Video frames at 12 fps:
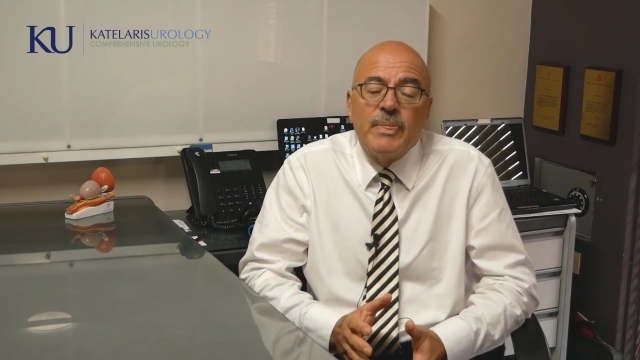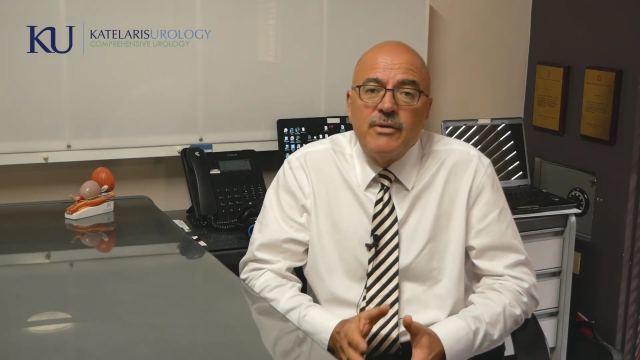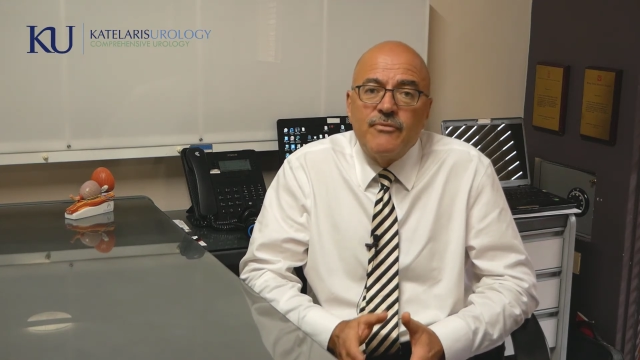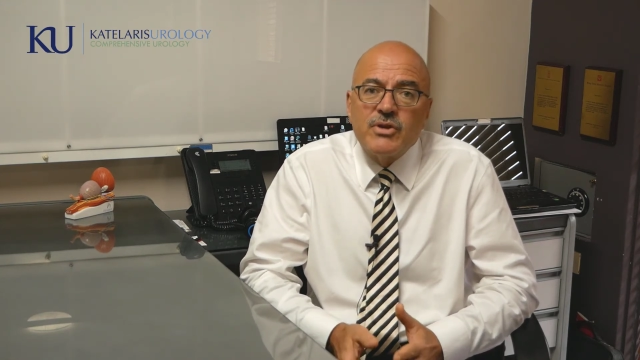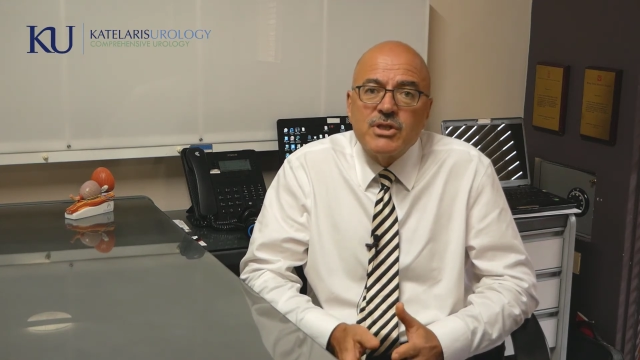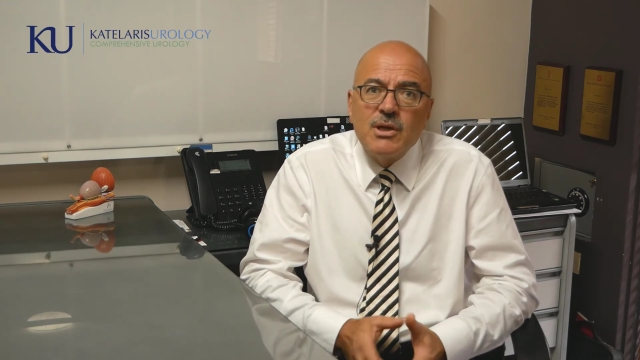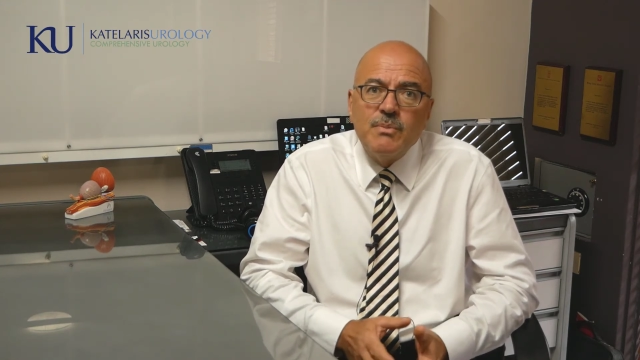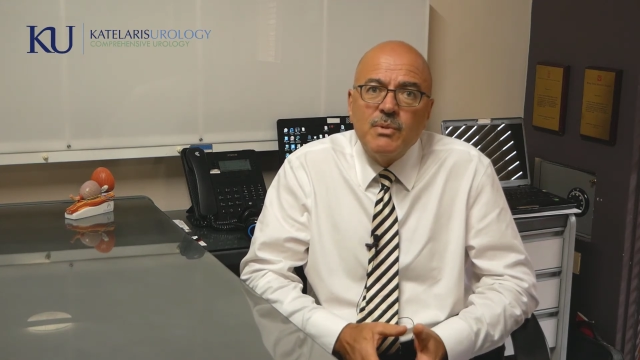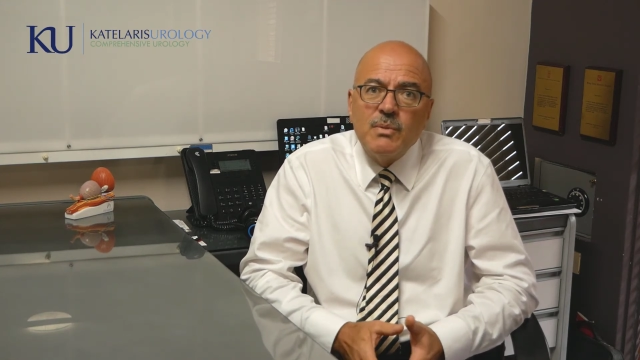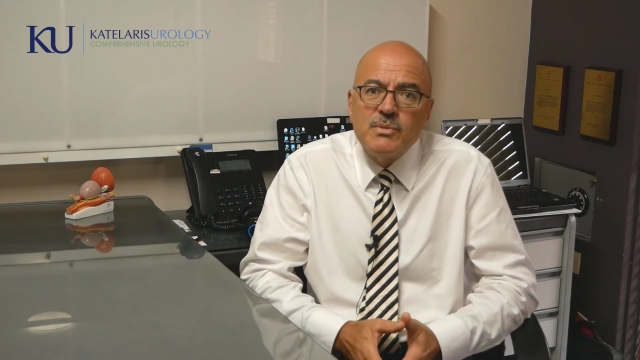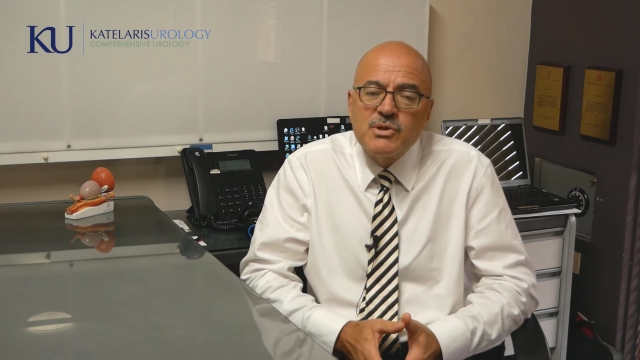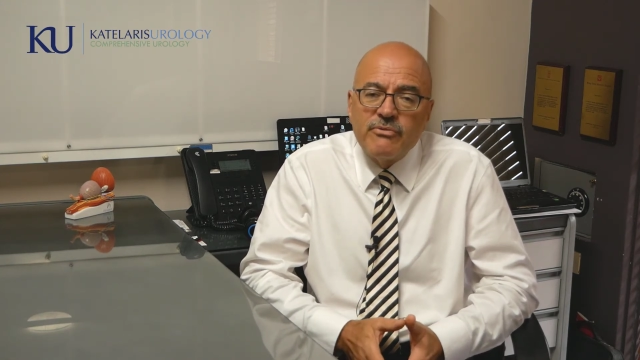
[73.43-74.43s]
If the
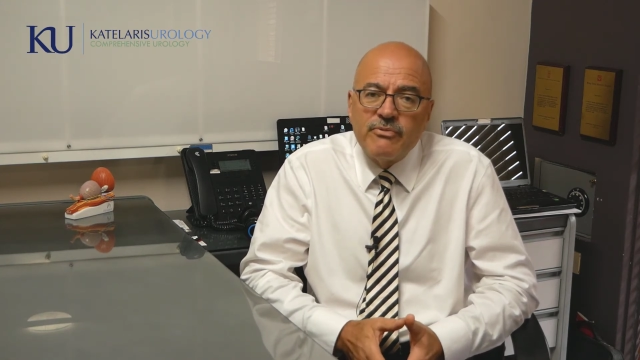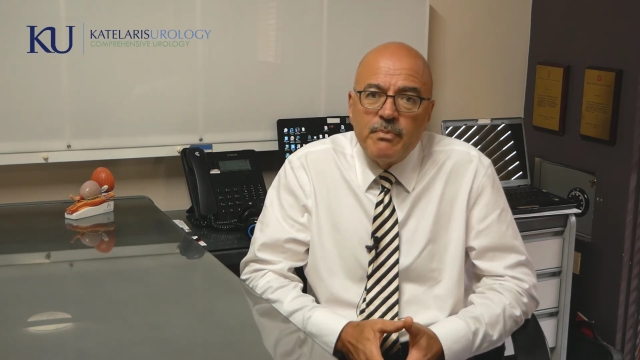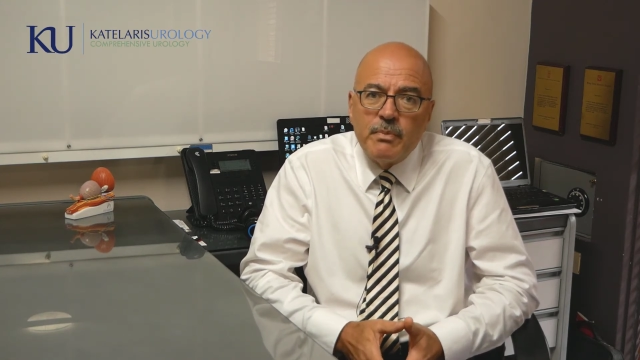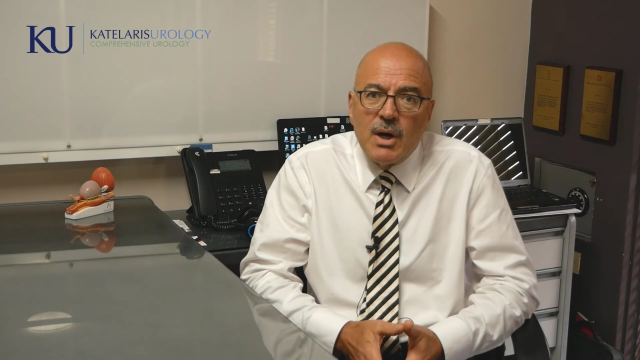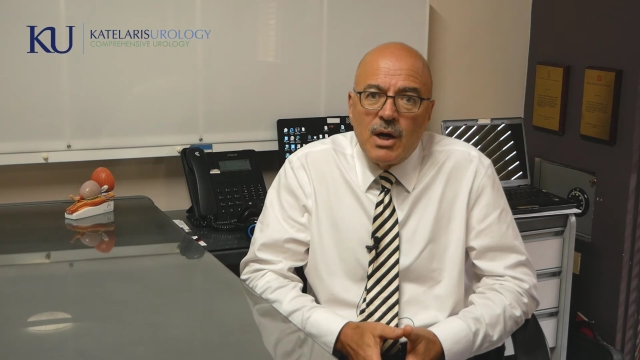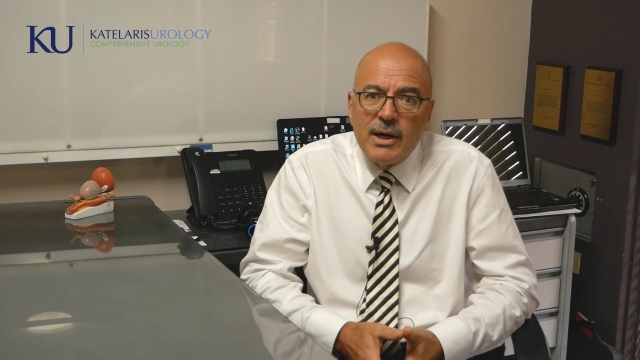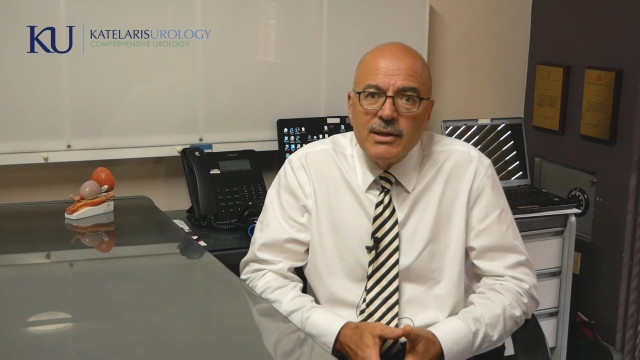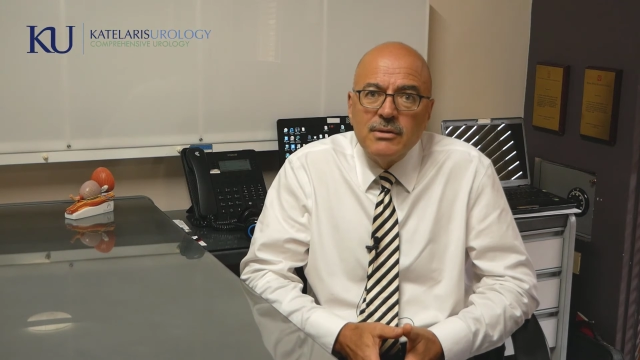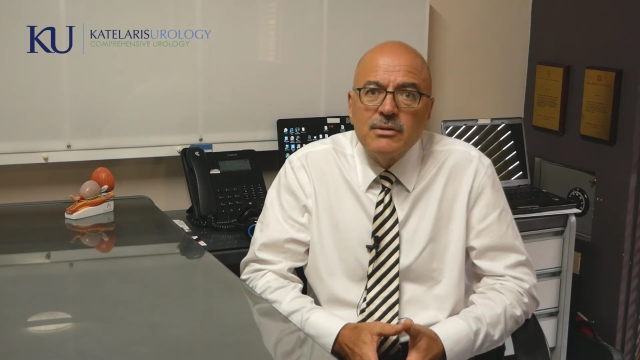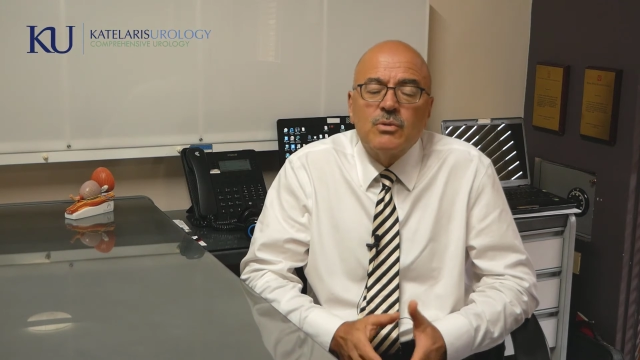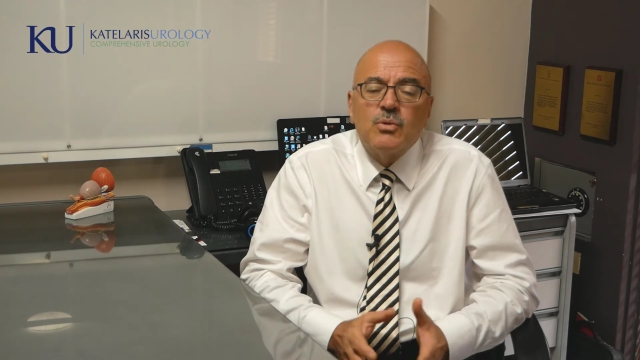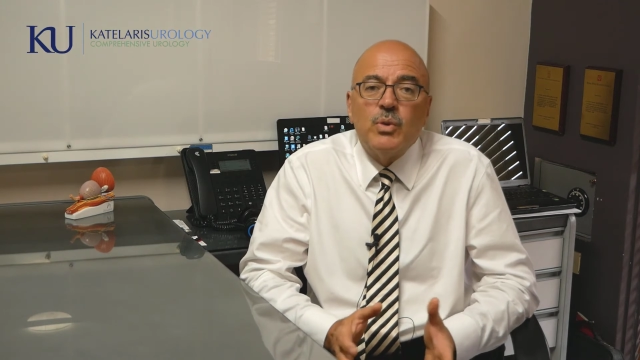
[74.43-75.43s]
symptoms are
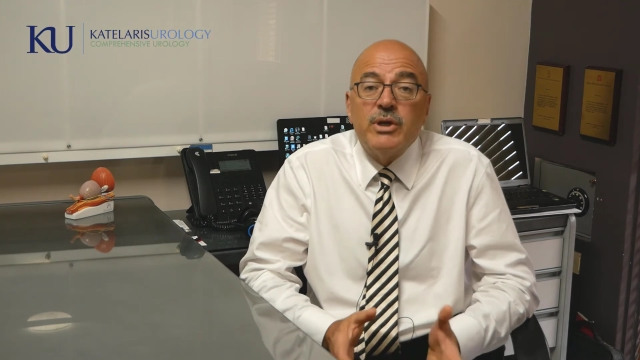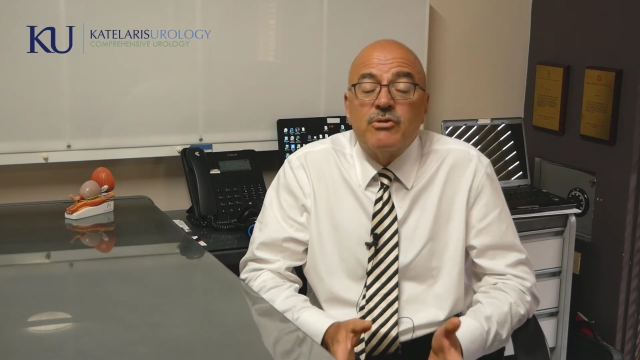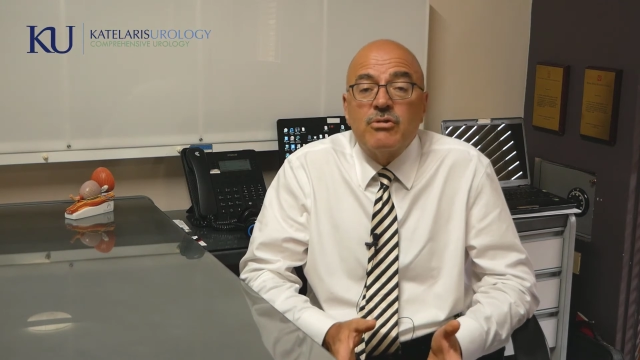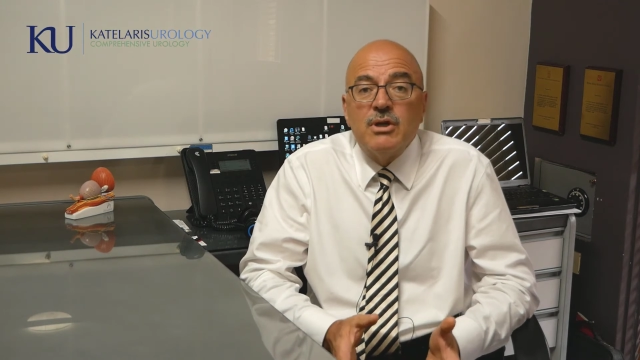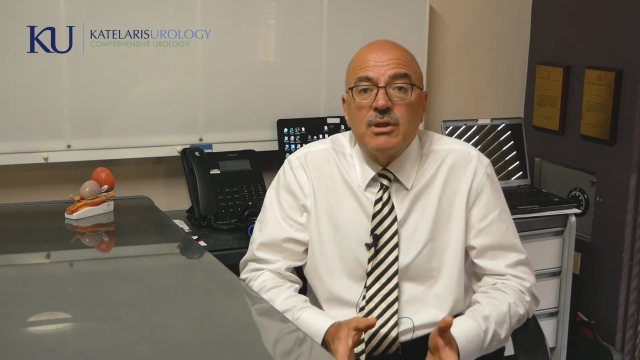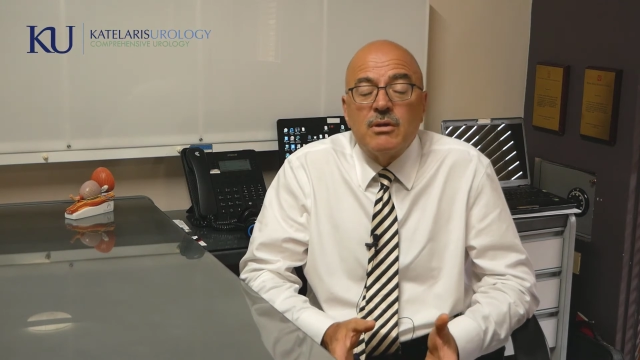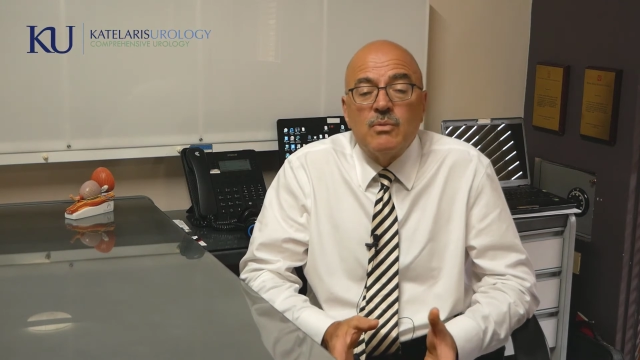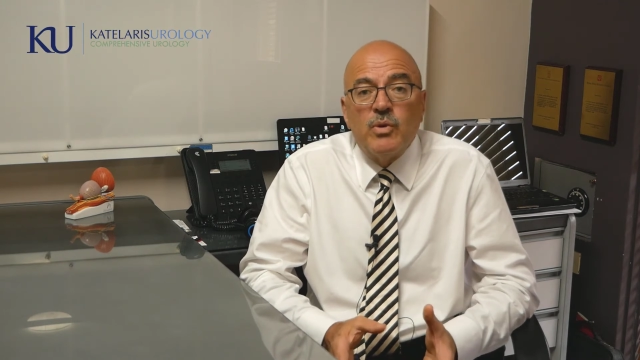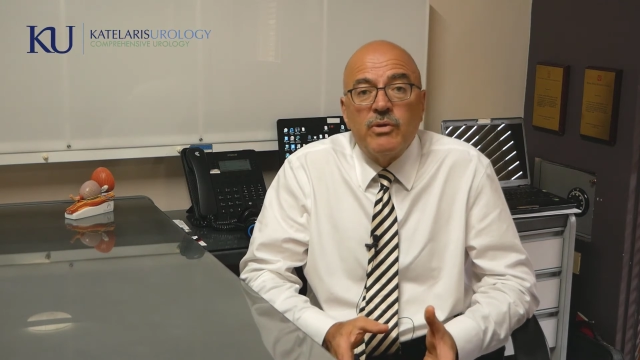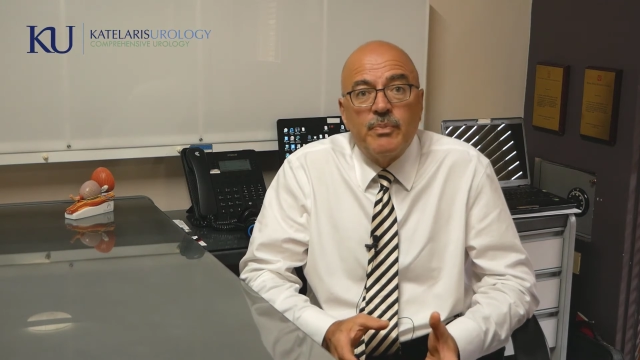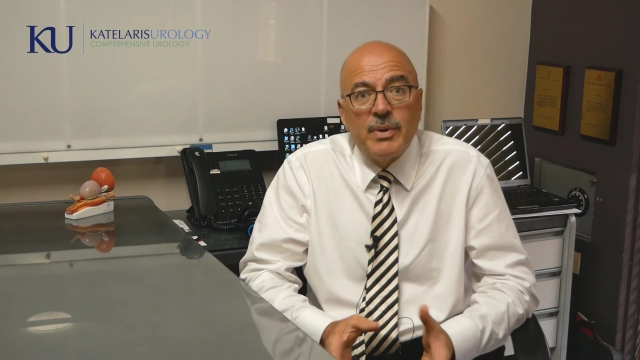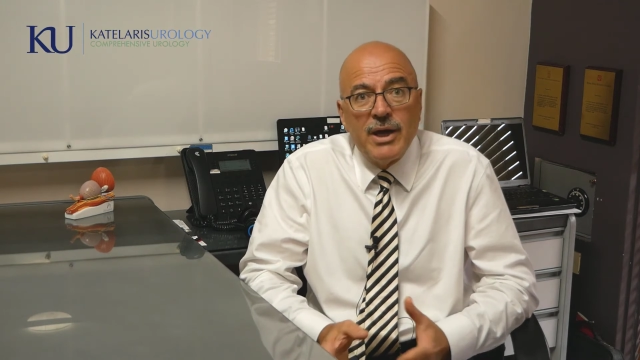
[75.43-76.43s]
mild, we treat them
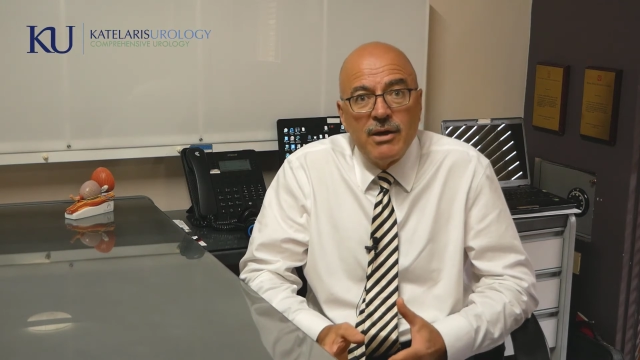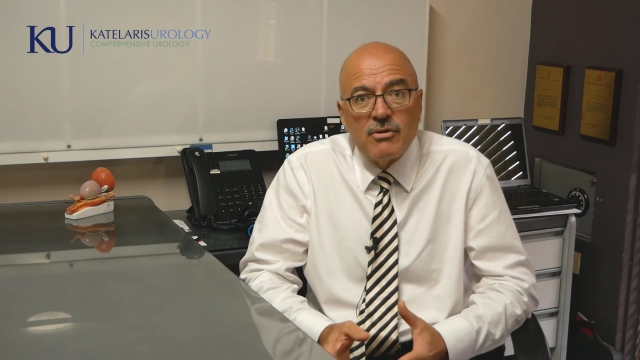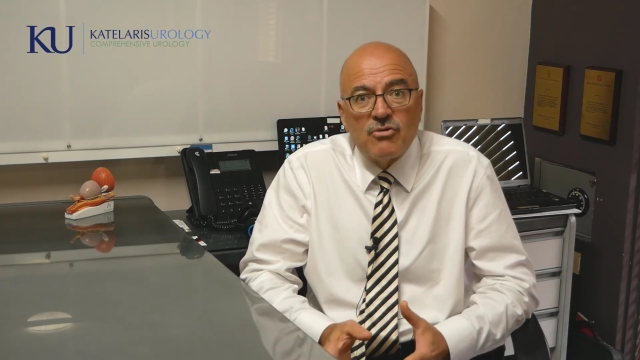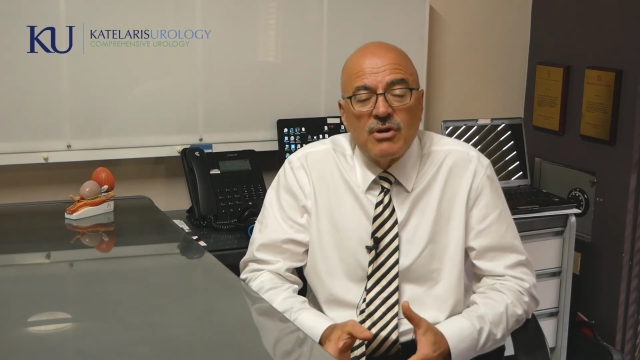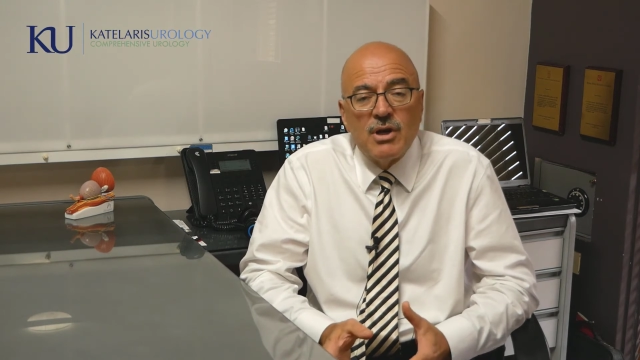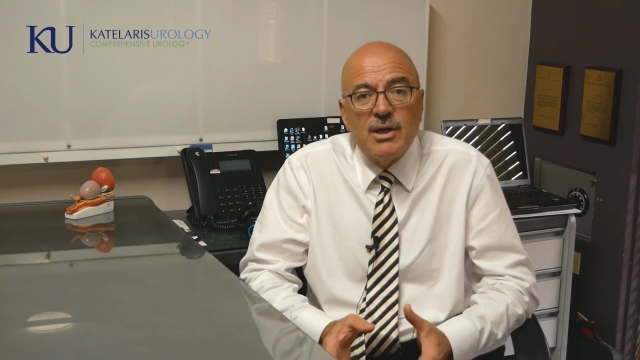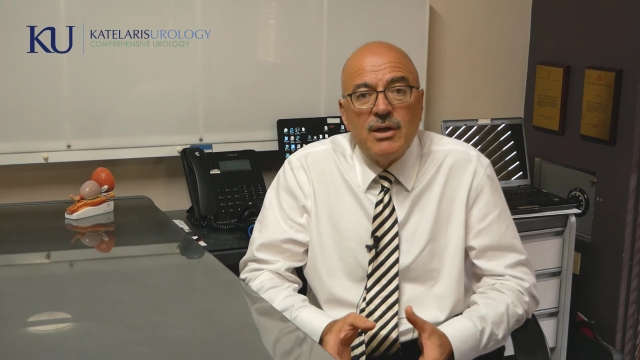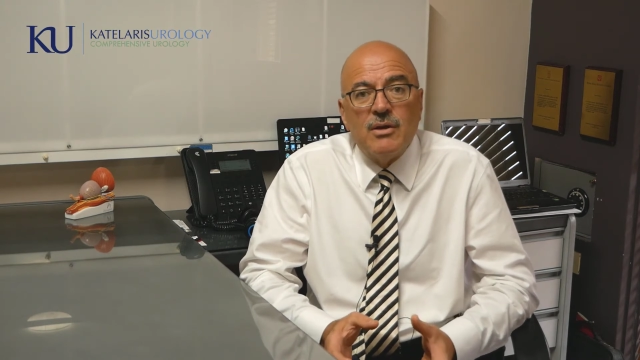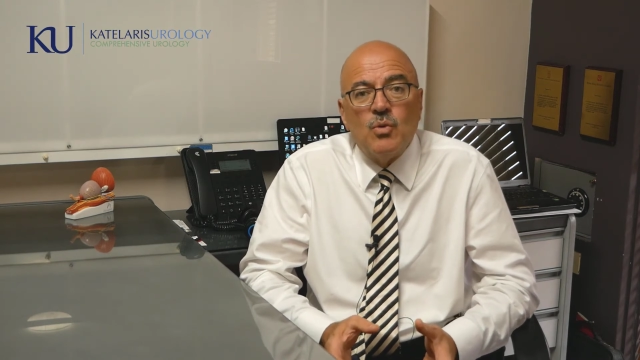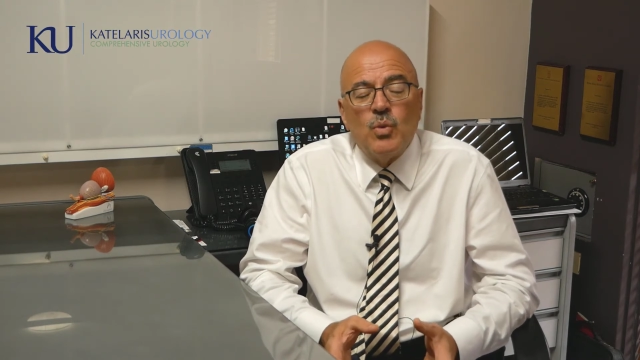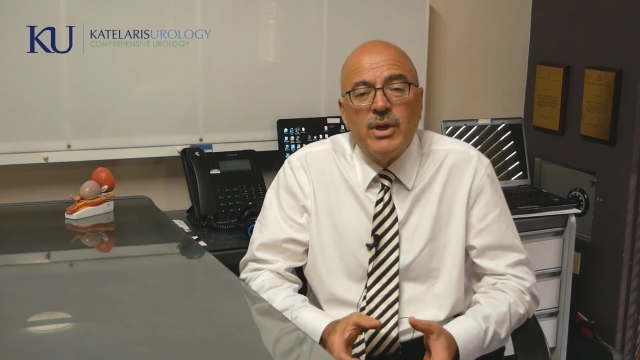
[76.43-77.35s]
with bladder training.